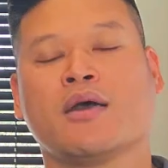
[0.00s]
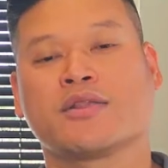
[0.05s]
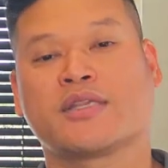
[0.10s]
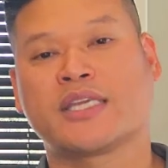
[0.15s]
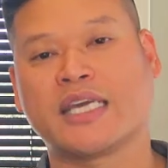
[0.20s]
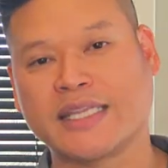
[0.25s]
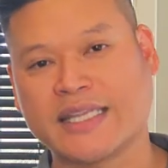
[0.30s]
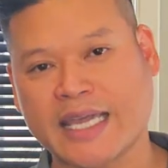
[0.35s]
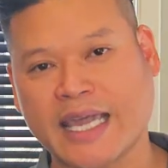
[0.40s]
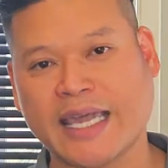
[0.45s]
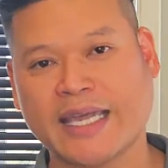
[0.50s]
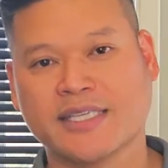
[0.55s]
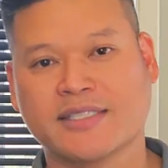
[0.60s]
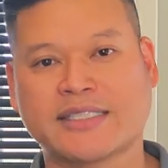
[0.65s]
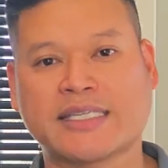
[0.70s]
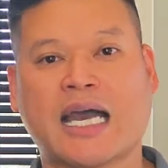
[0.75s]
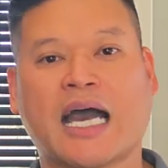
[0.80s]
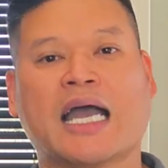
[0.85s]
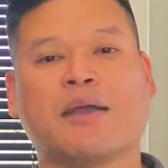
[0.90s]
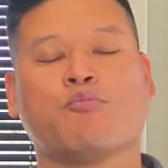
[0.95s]
today's
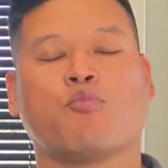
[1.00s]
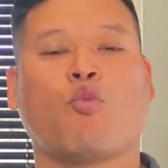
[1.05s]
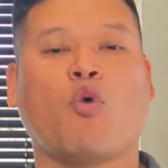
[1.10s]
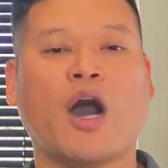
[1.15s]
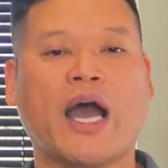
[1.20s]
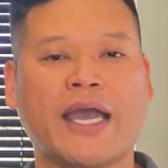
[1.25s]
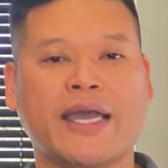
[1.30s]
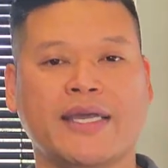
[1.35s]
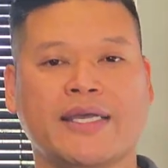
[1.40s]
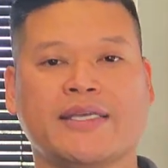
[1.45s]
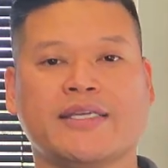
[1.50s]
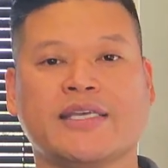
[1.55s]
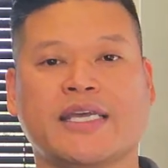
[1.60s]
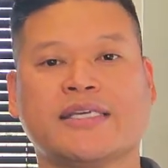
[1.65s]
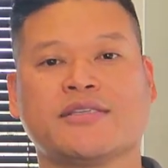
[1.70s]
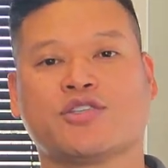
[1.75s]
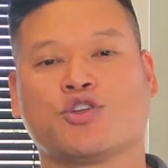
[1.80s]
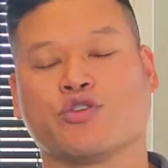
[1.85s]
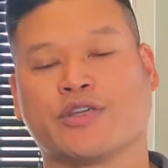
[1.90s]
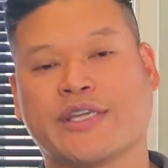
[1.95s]
time, why
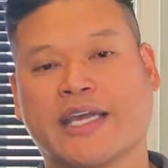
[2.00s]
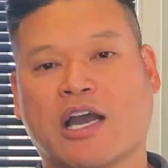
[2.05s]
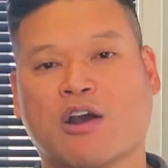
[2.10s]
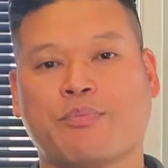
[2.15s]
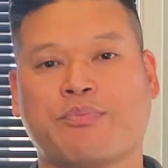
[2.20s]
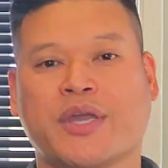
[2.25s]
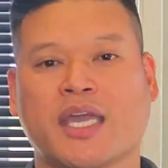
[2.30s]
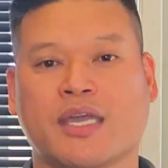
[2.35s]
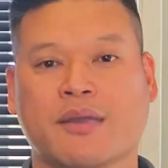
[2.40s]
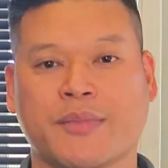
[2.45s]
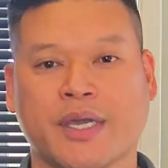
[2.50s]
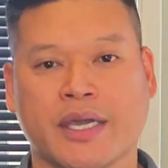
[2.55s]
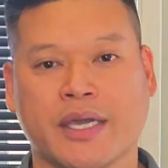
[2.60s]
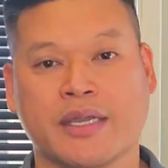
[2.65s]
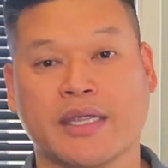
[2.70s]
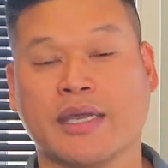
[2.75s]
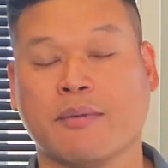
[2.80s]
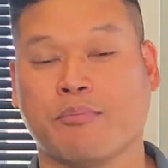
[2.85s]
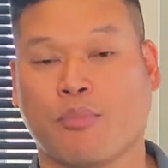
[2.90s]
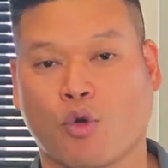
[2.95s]
is your down
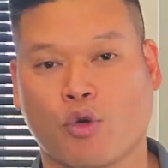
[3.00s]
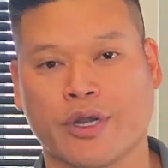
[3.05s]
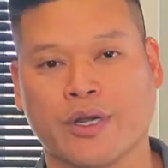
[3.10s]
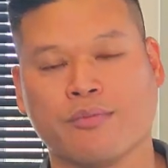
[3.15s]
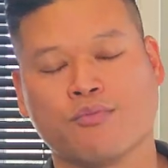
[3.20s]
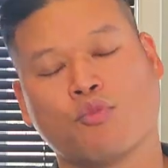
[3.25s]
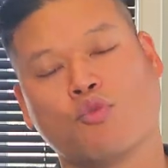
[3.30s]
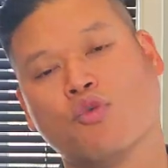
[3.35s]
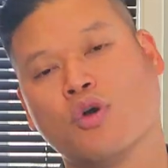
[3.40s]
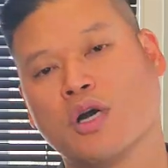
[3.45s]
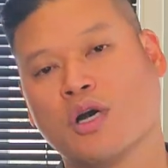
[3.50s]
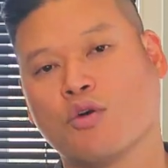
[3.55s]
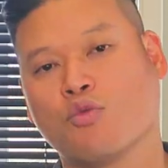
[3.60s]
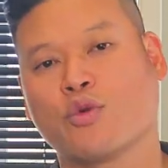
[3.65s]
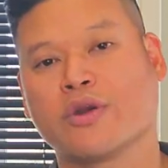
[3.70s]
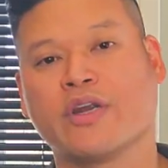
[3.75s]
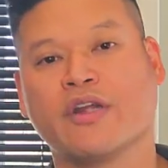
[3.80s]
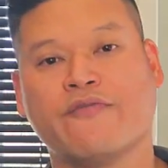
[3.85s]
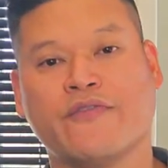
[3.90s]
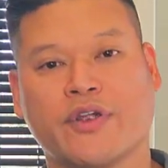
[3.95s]
payment important? Well,
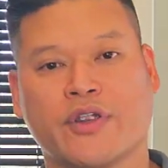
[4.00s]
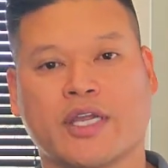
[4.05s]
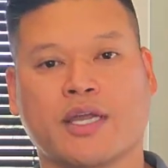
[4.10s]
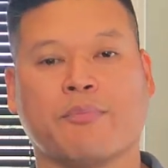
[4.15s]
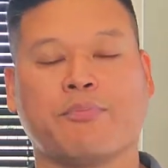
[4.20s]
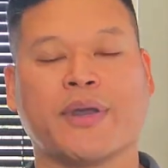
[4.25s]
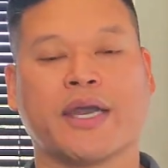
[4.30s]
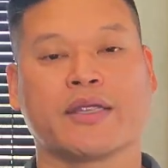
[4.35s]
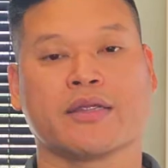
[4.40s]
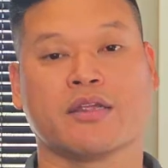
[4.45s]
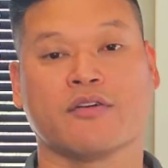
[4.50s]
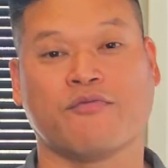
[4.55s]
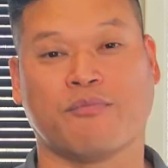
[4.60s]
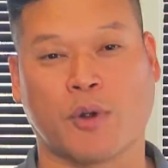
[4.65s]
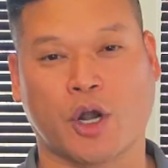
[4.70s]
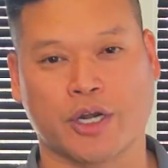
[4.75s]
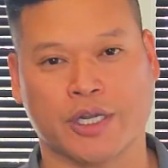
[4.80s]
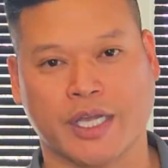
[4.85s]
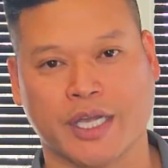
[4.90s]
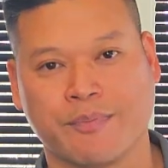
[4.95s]
we're in a very competitive
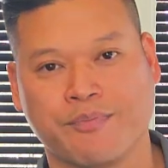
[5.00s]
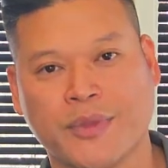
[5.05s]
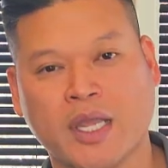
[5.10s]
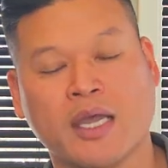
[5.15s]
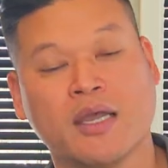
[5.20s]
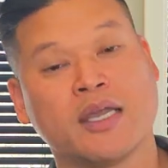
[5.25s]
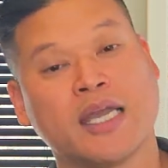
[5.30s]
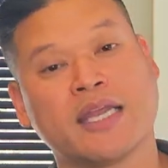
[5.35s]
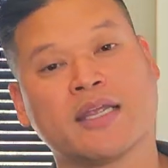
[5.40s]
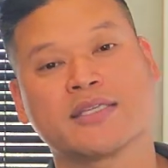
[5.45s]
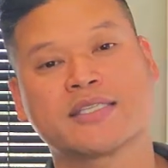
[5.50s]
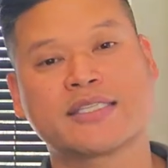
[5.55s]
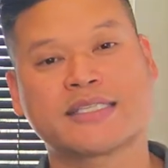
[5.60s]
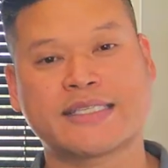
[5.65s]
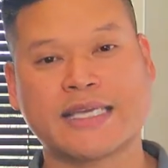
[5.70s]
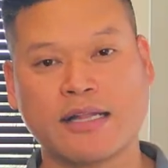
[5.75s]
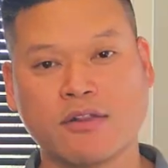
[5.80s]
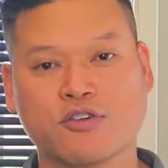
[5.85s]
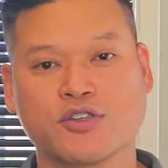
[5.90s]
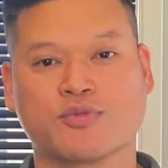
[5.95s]
market. In a
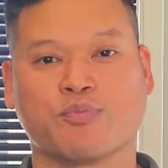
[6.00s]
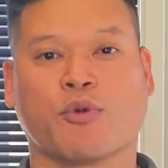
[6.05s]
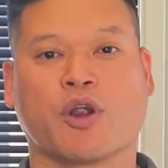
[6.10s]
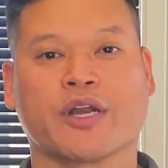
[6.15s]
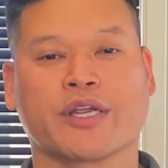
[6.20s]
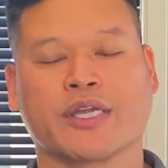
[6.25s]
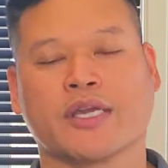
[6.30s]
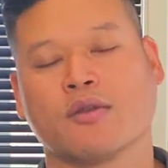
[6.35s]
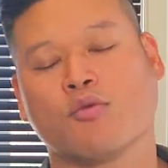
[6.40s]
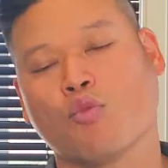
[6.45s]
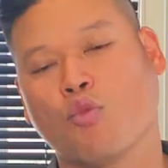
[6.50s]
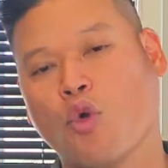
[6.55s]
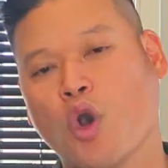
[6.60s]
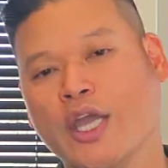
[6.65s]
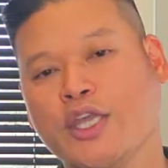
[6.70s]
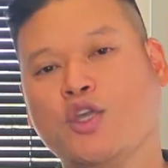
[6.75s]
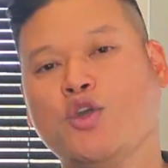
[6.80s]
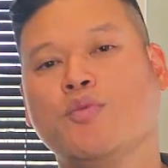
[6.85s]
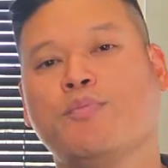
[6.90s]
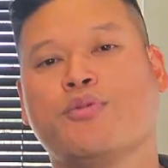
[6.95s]
seller's market,
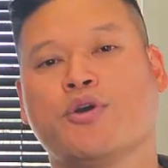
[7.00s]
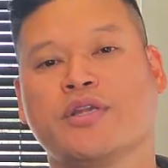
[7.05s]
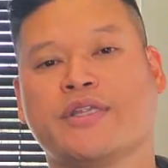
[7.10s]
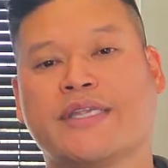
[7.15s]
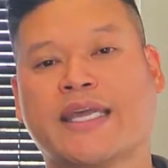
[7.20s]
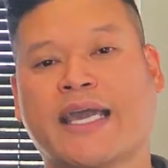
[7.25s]
what you put